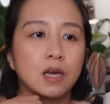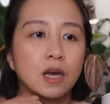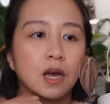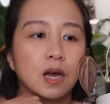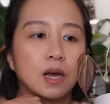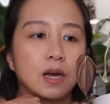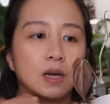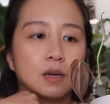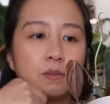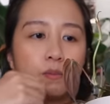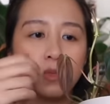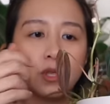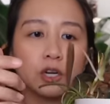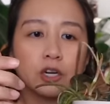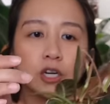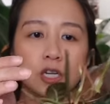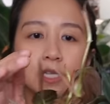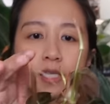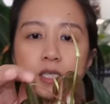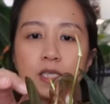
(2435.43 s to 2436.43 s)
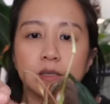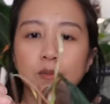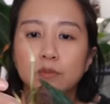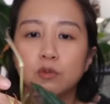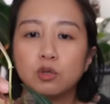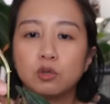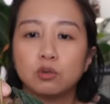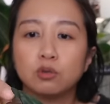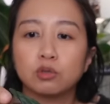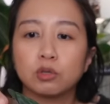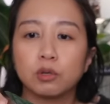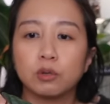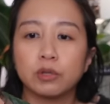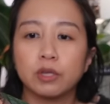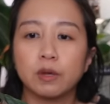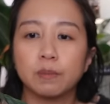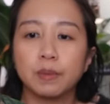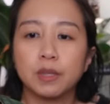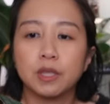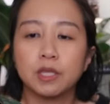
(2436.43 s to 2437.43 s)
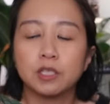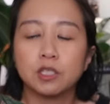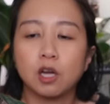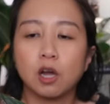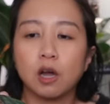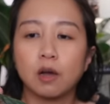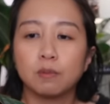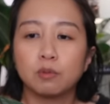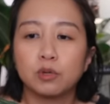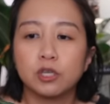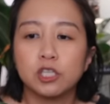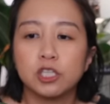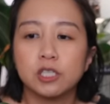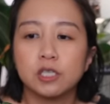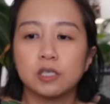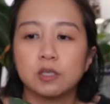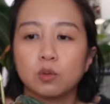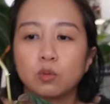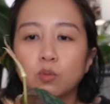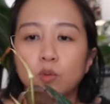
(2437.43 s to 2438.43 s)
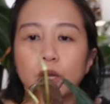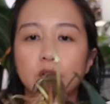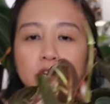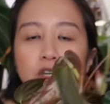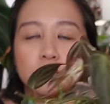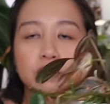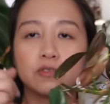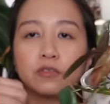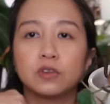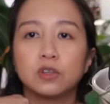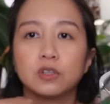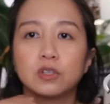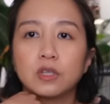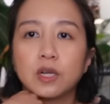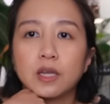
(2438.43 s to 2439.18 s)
There is some new growth up at the top, which is wonderful.